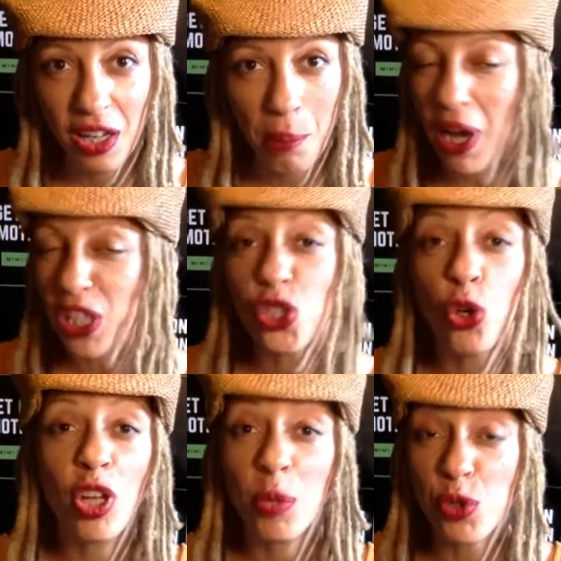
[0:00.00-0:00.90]
by
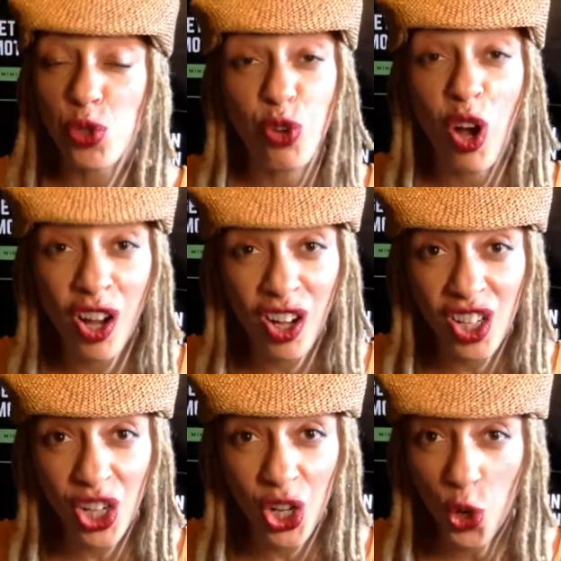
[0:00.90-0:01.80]
showing up
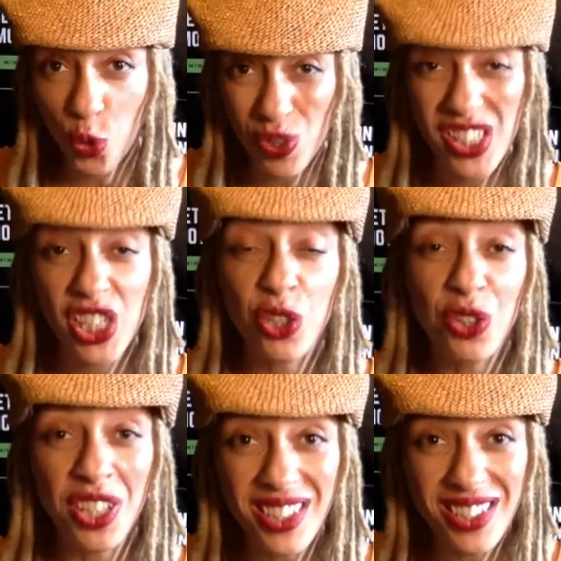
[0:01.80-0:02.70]
strong,
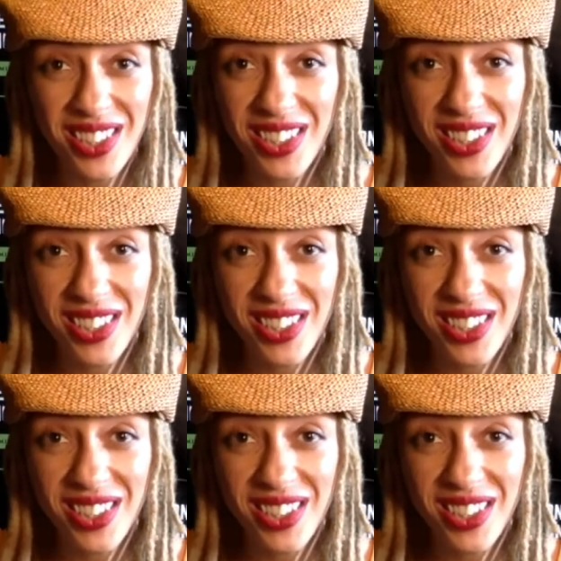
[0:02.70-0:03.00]
resilient,